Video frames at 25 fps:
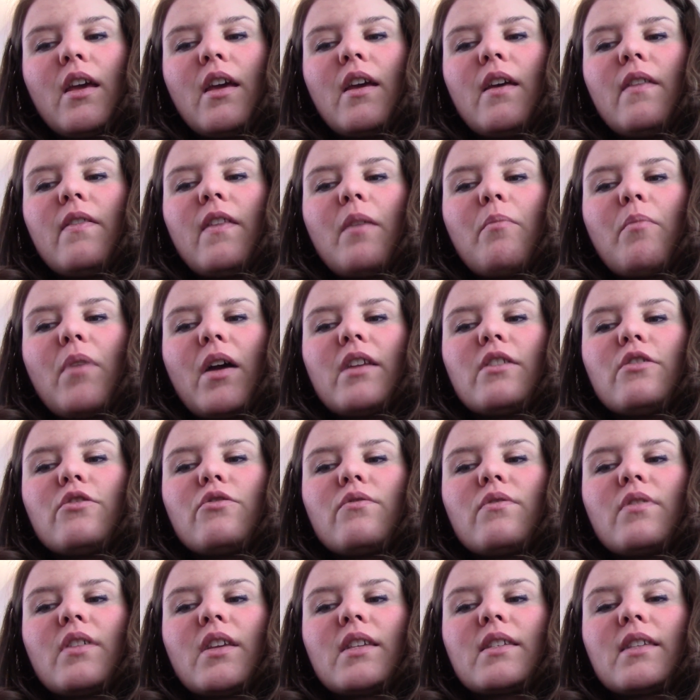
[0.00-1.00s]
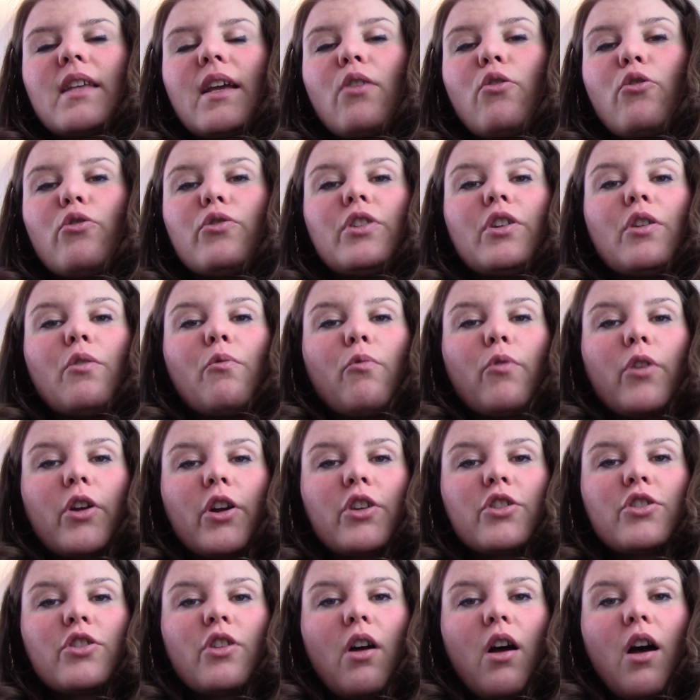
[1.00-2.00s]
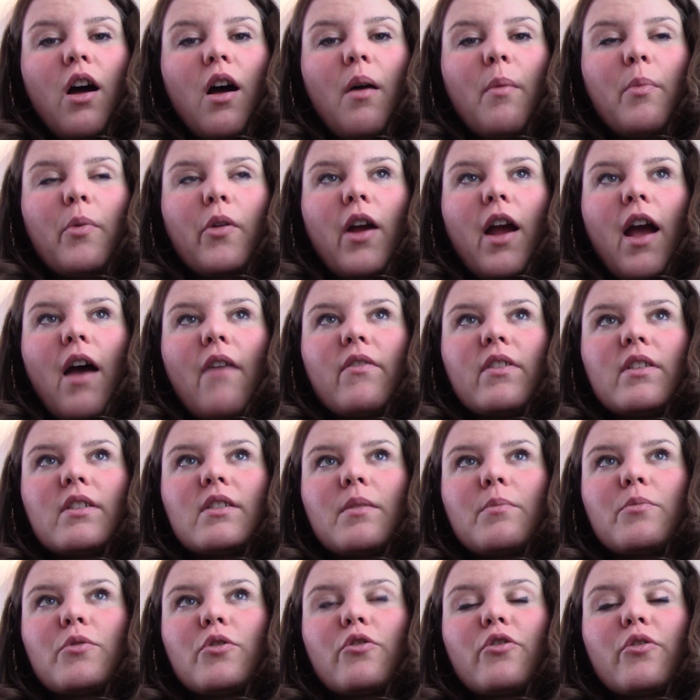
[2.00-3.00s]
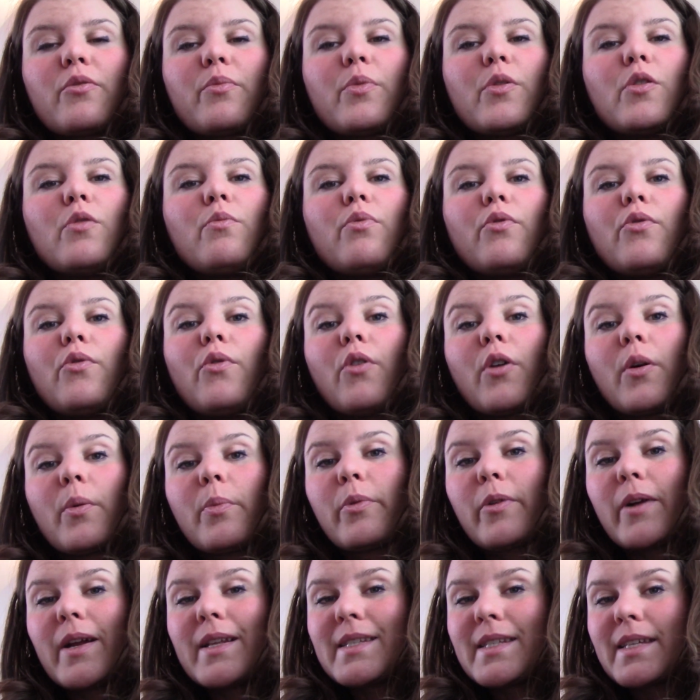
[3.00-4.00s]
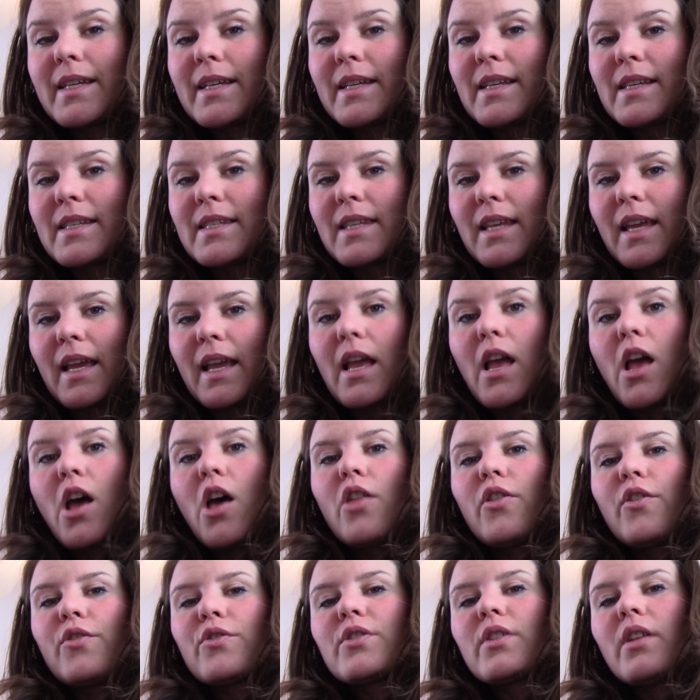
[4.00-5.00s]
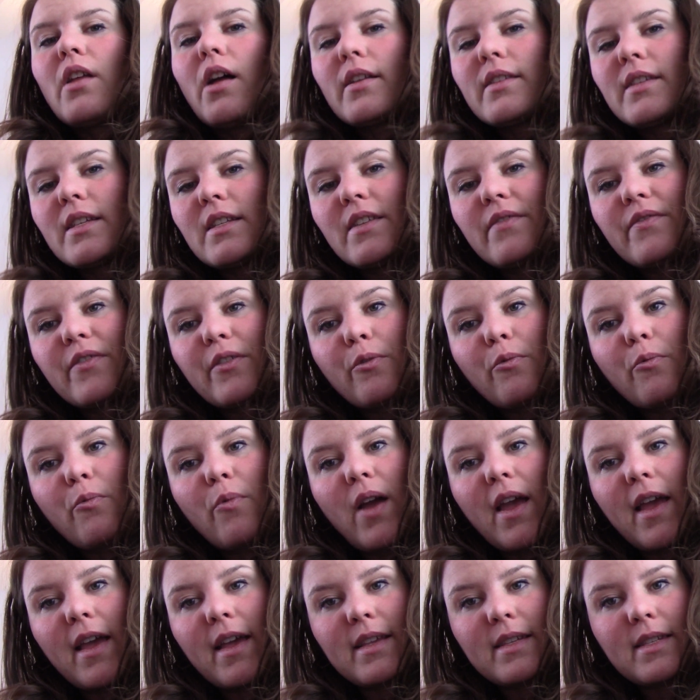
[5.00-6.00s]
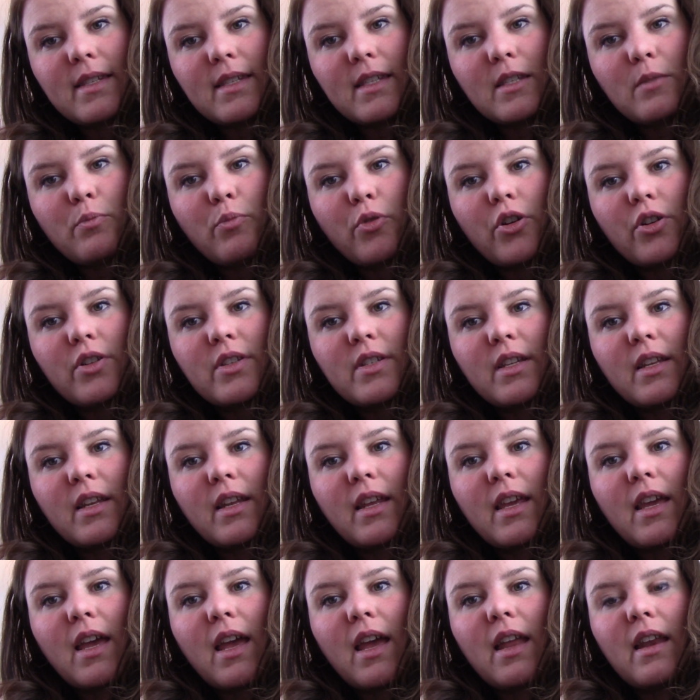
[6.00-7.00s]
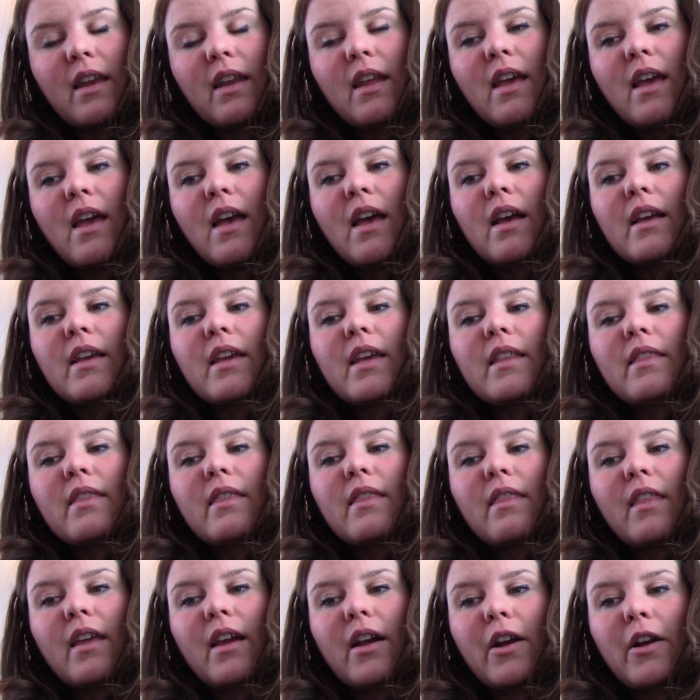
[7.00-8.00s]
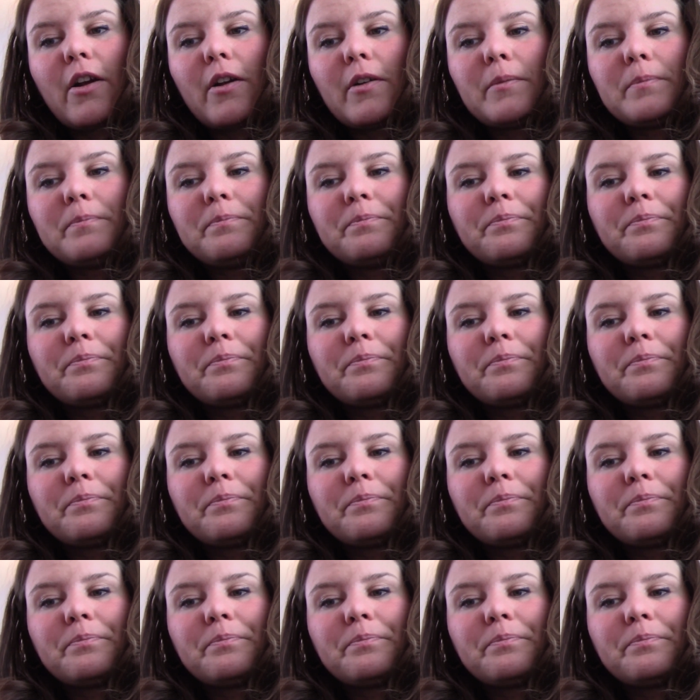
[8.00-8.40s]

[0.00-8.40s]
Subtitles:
they might do things like holding a workshop or having some sort of pupil or apprentice. Like, there's lots of different ways this person can get their